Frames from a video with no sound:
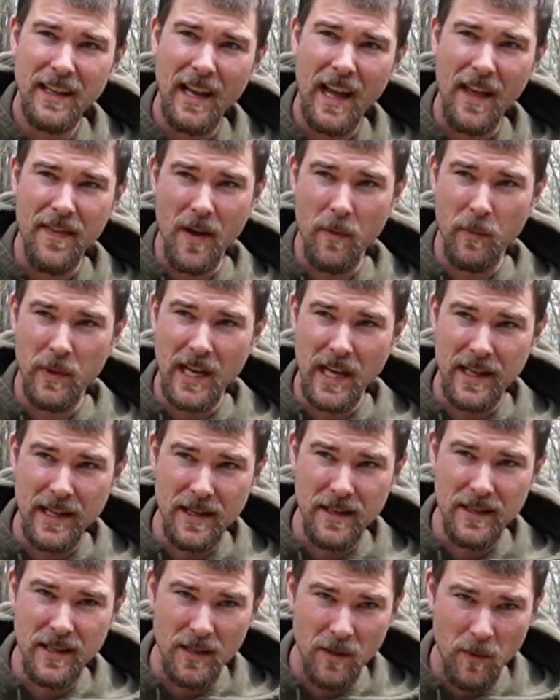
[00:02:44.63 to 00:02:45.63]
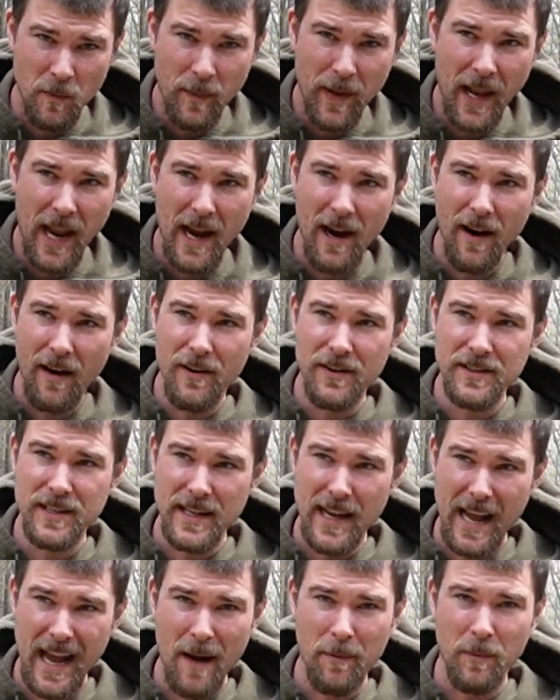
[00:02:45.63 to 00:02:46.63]
and then we get into pears
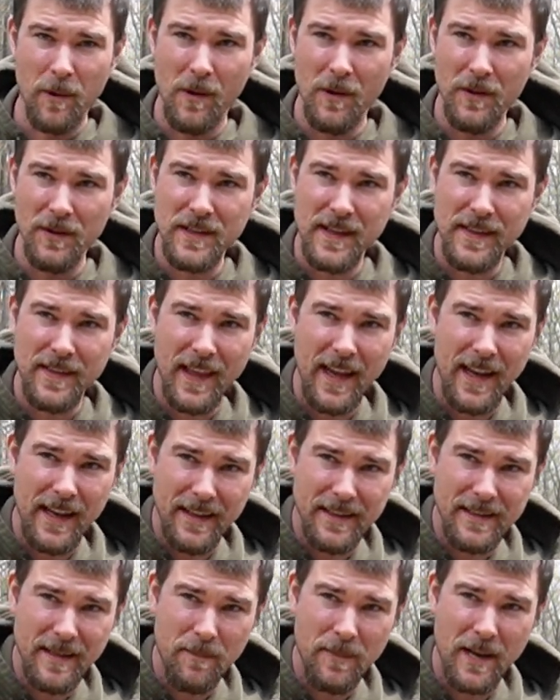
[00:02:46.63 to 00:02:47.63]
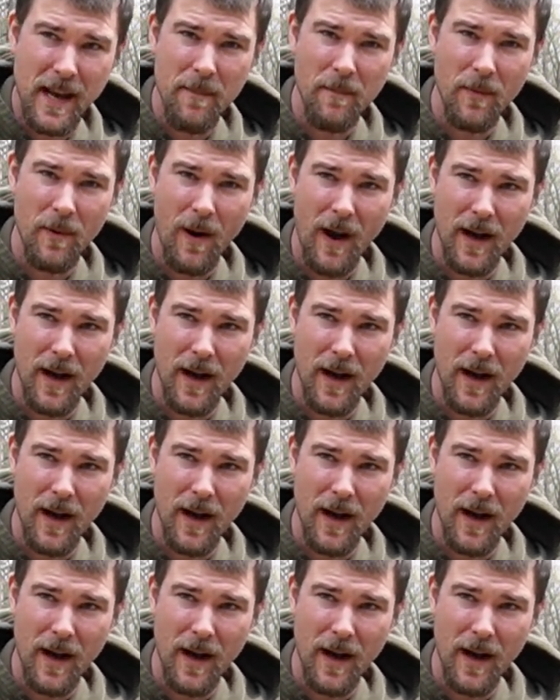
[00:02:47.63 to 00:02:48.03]
and apples in like September,